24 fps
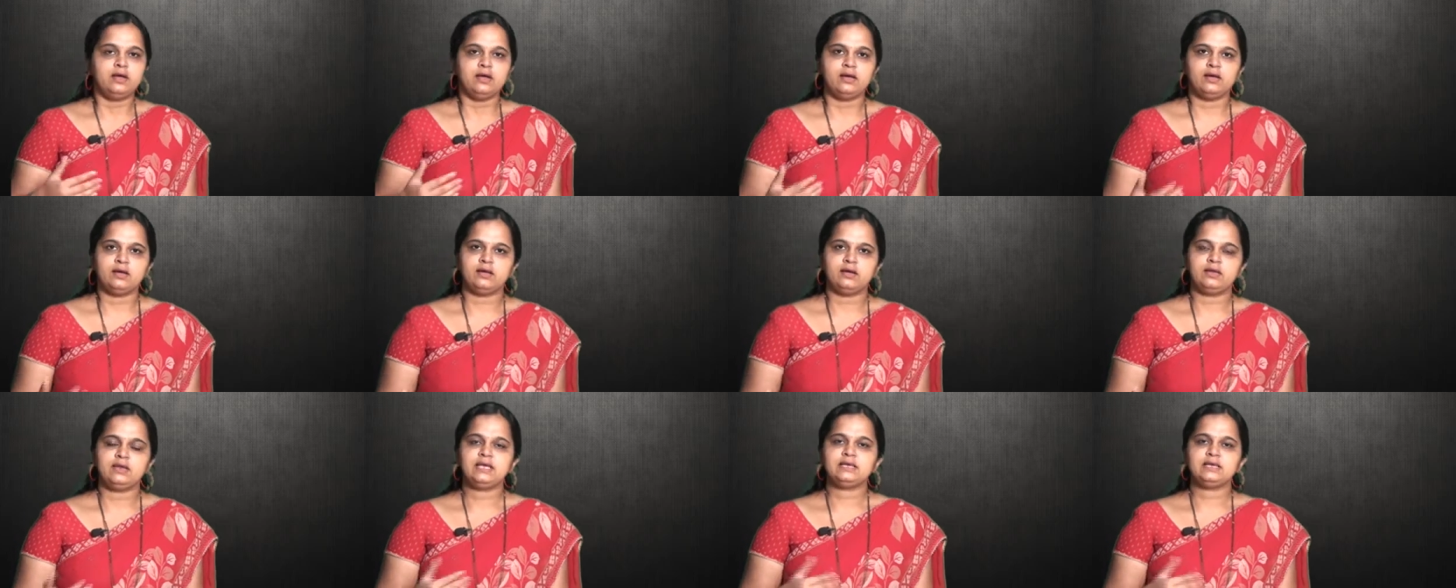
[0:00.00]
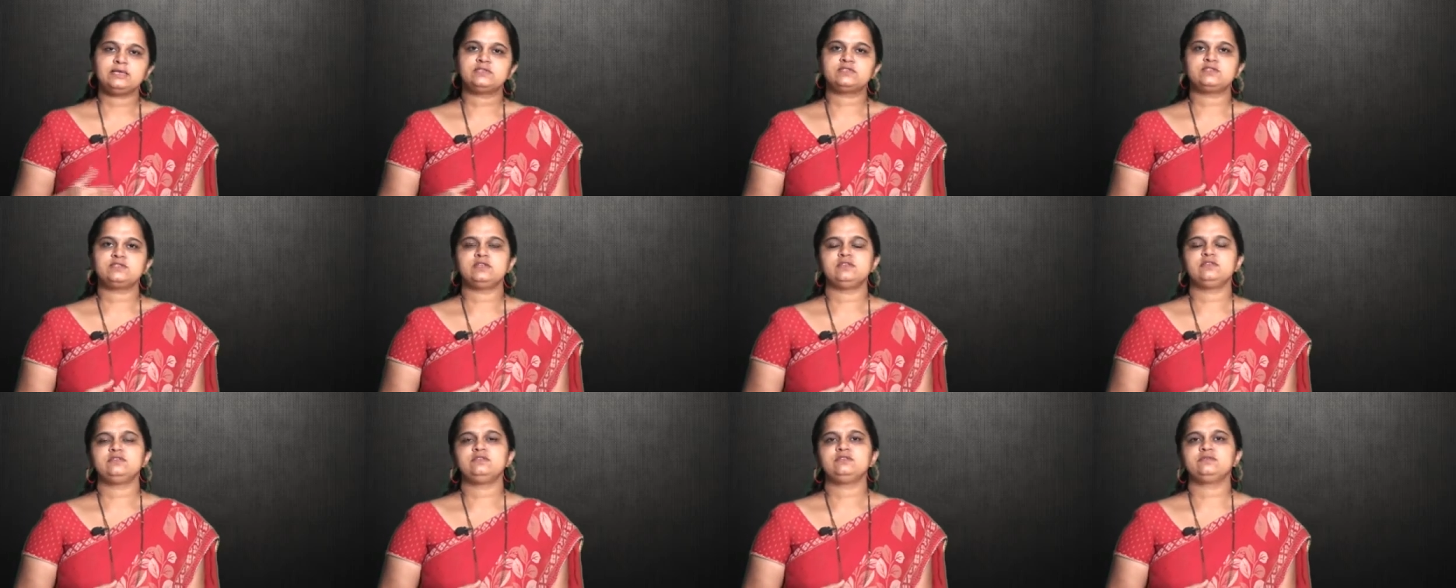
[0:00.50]

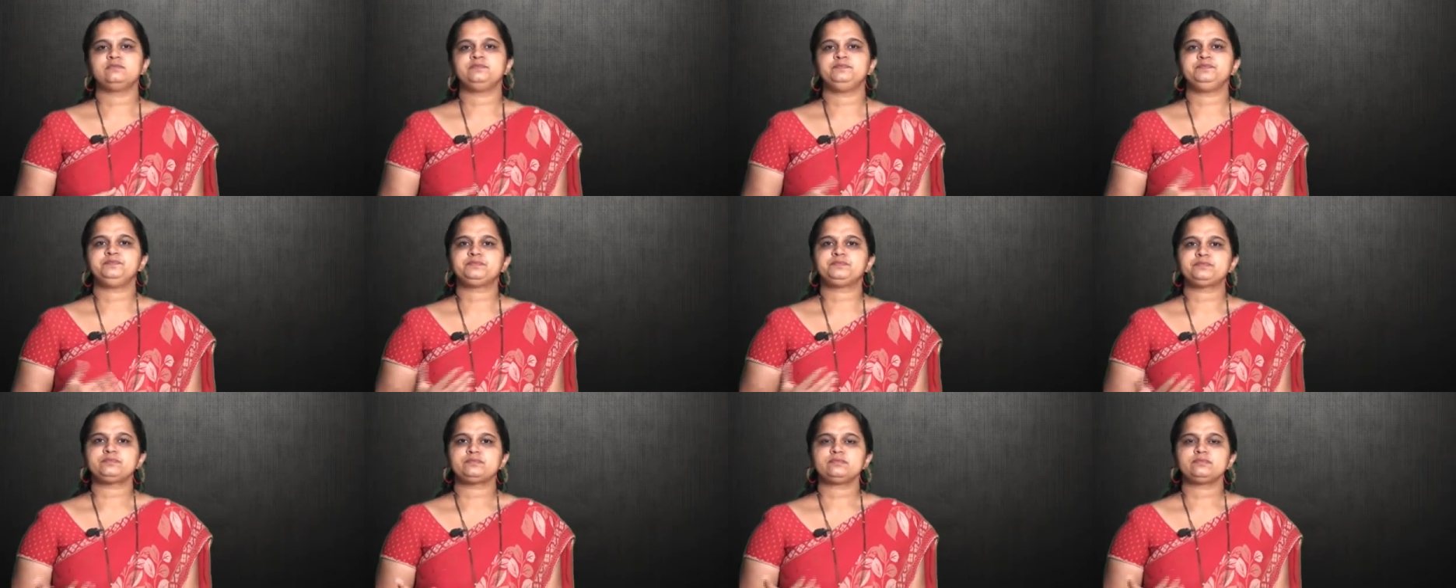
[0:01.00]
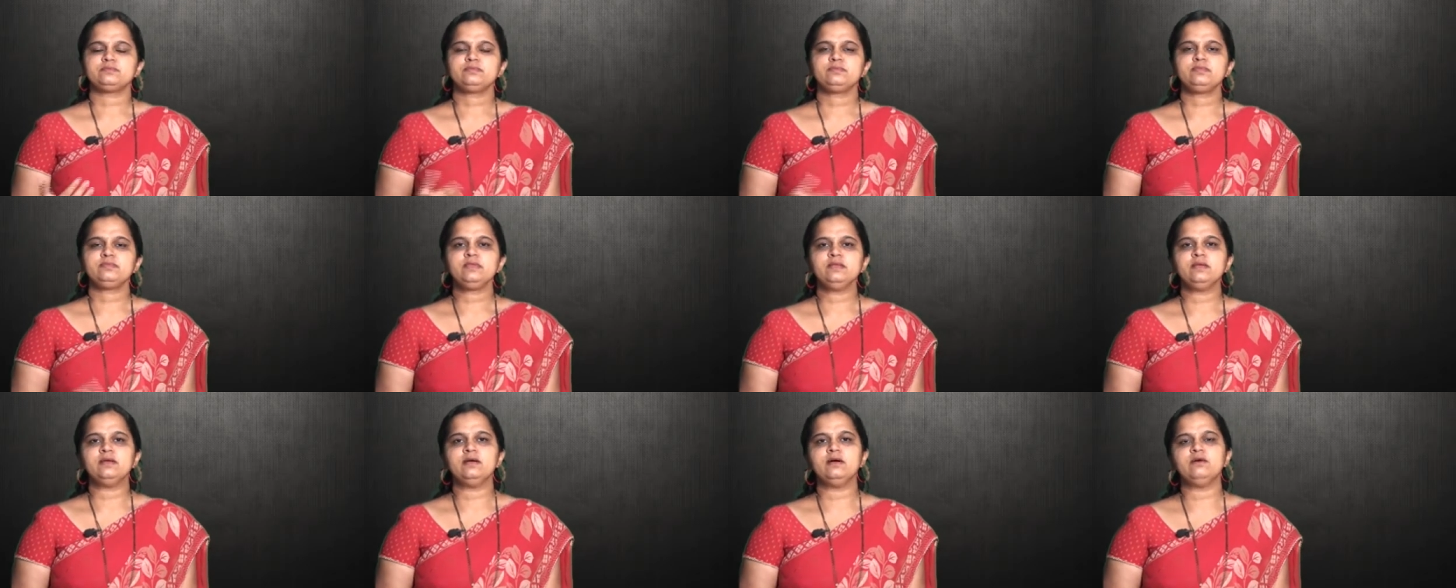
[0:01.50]
next is
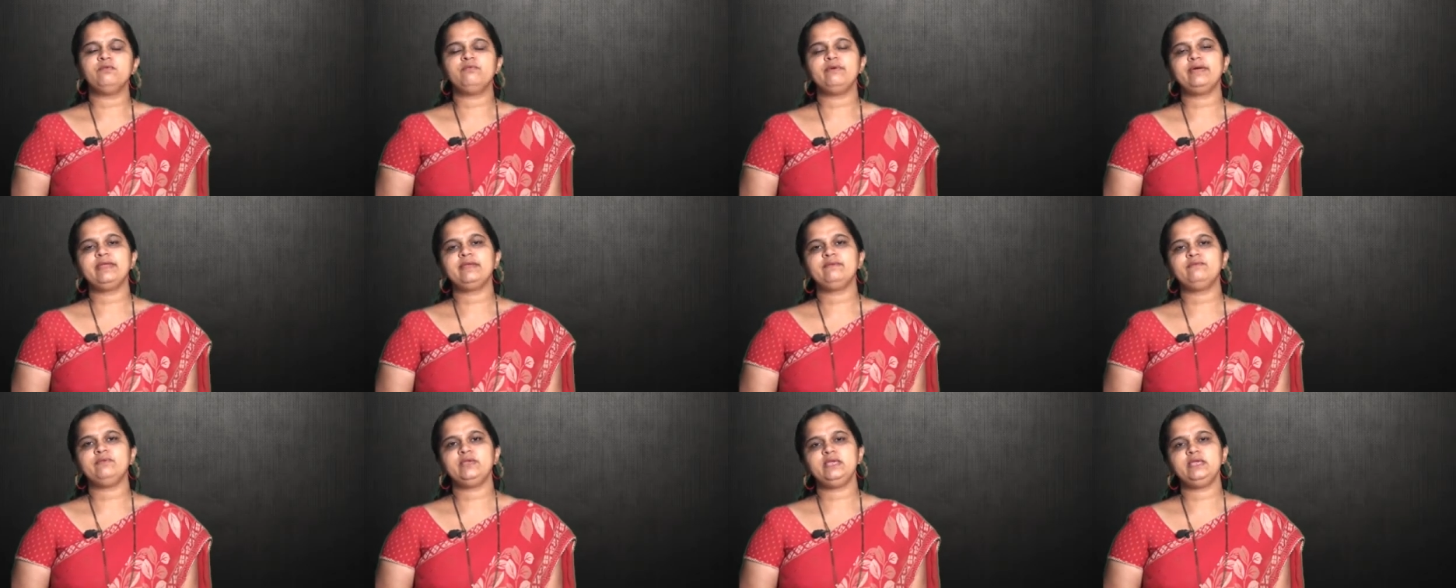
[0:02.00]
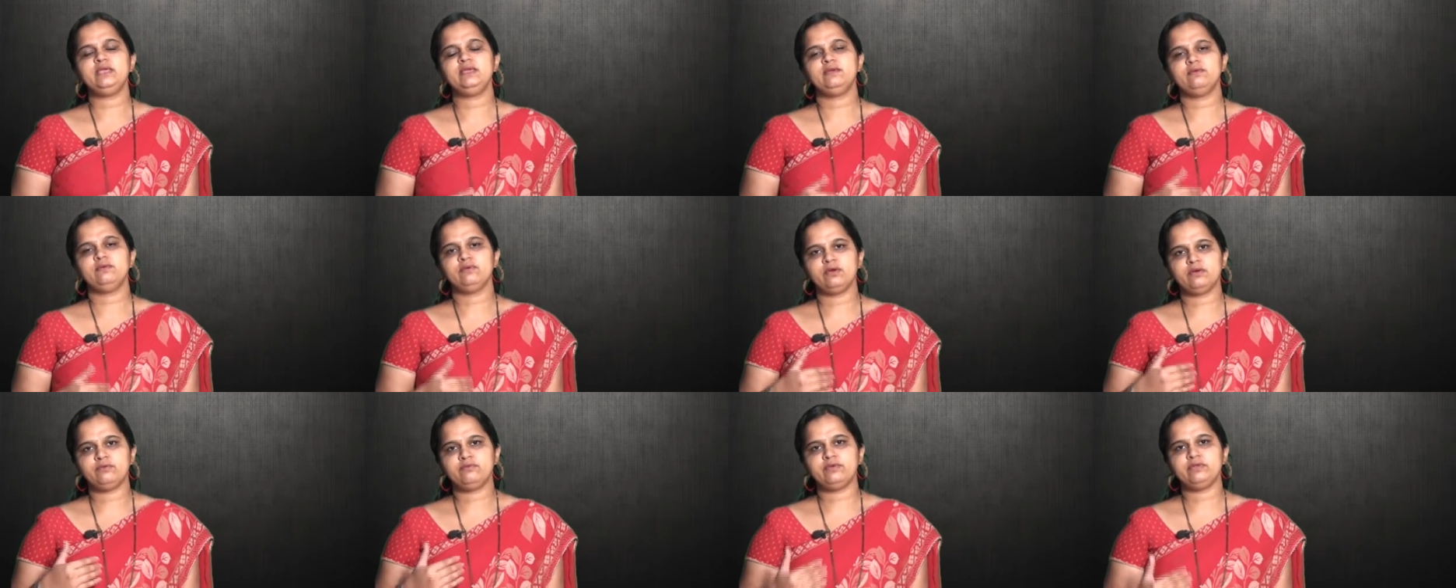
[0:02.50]
when
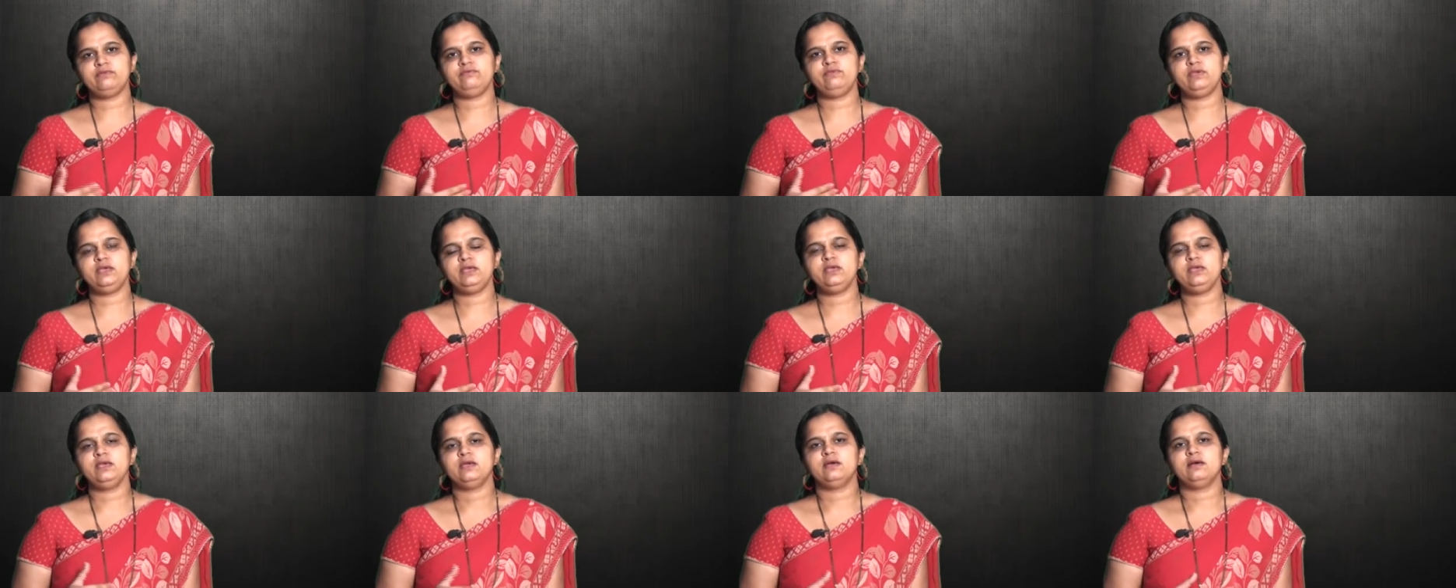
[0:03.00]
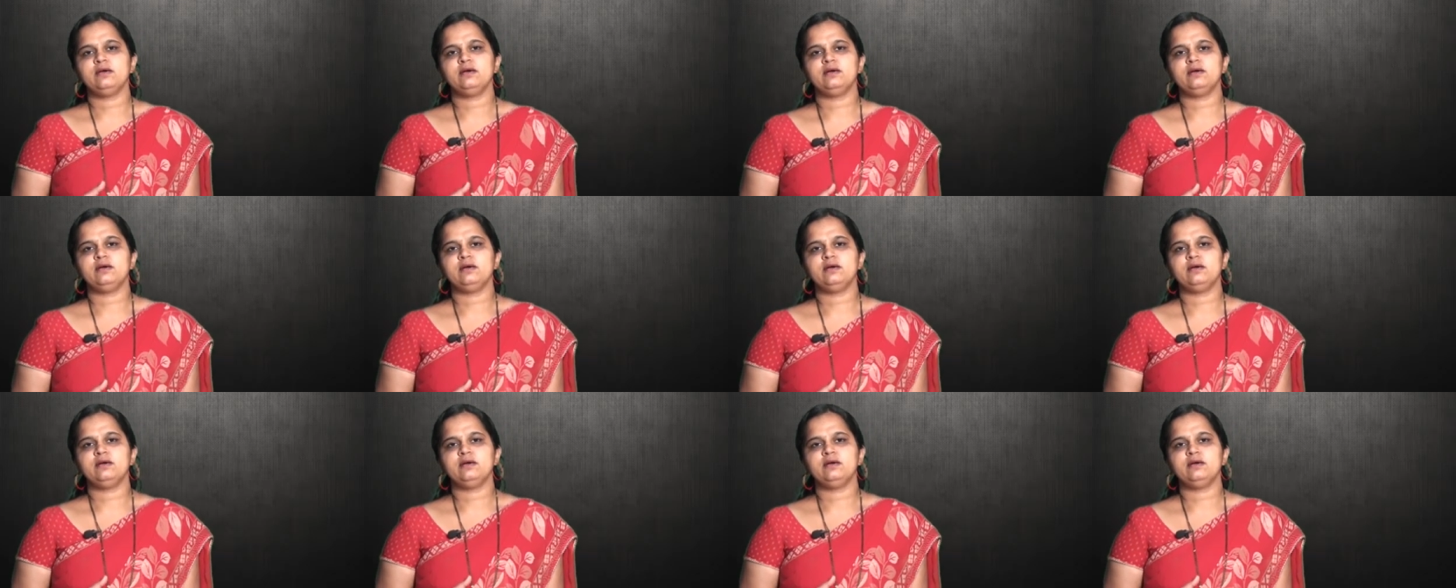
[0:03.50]
we